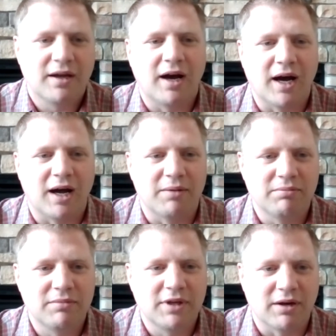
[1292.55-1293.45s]

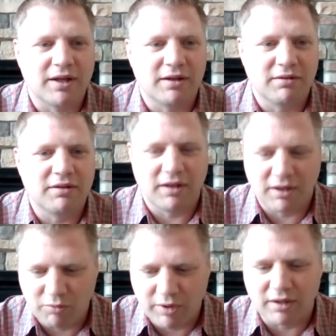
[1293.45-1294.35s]

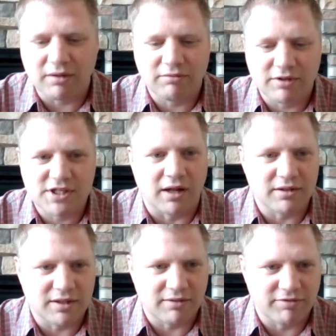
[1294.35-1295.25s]
It will
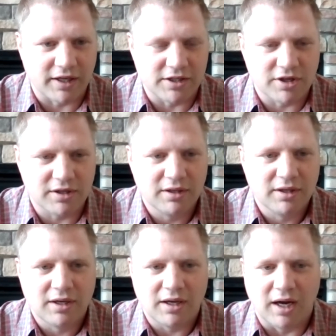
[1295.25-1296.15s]
result in inflation.
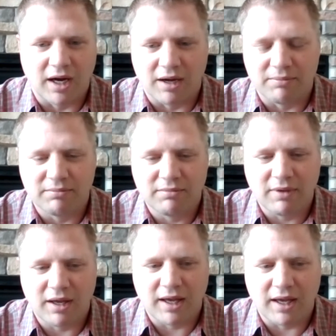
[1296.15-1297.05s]

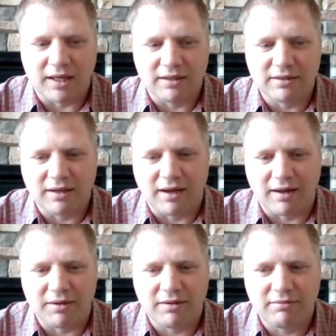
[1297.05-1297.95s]
And
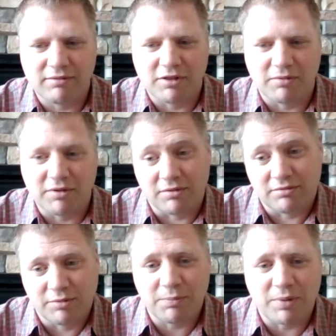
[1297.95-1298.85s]
the
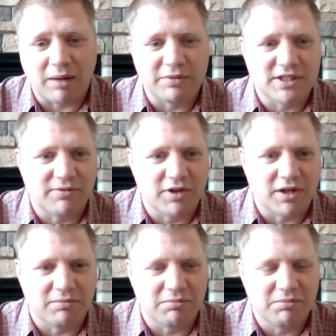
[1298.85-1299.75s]
real problem is if you
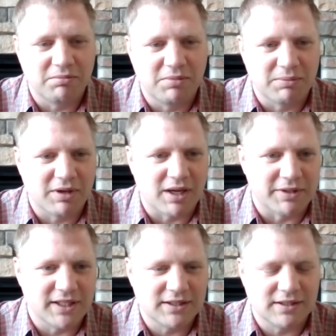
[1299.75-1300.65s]
can become
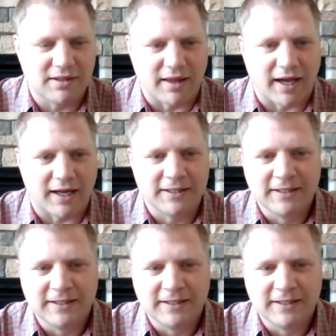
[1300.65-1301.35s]
addicted to that.